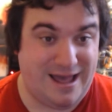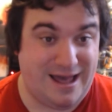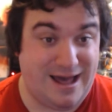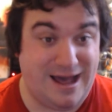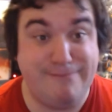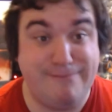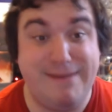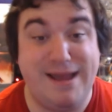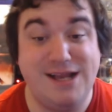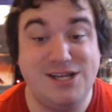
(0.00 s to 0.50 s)

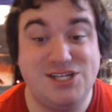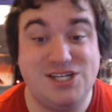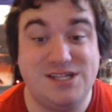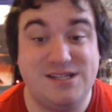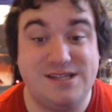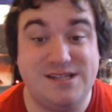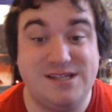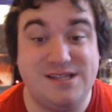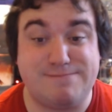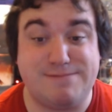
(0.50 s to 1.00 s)
I mention
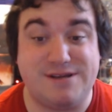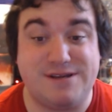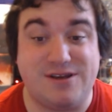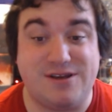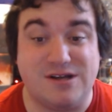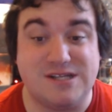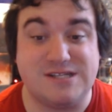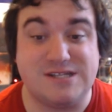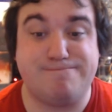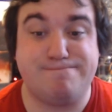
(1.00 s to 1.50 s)
this
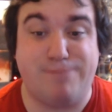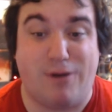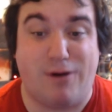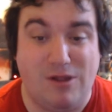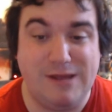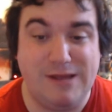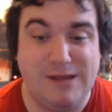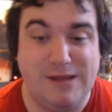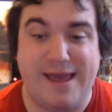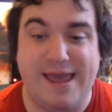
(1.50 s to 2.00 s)
because
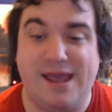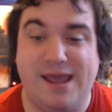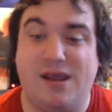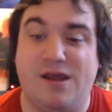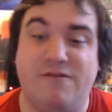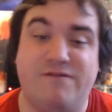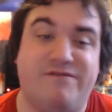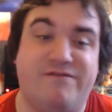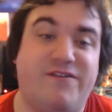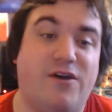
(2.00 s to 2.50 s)
Polymega
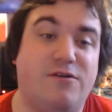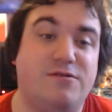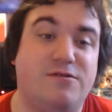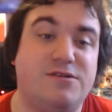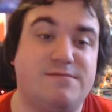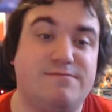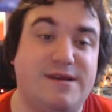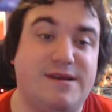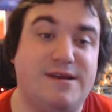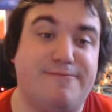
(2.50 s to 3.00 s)
confirmed
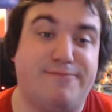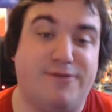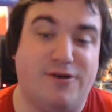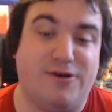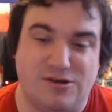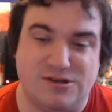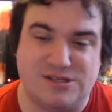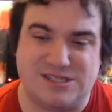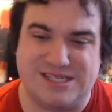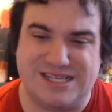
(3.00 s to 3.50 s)
to me
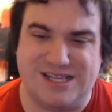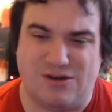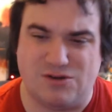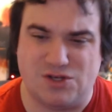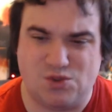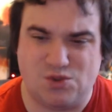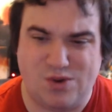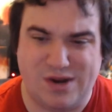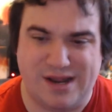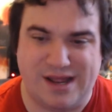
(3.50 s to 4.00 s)
personally on
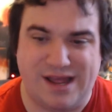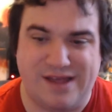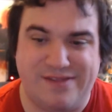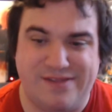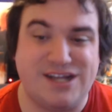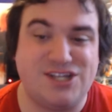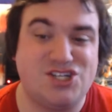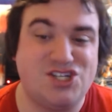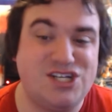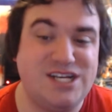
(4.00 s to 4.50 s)
Twitter
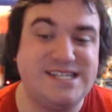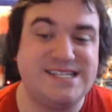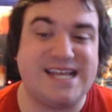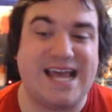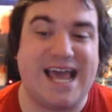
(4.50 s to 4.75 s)
that she's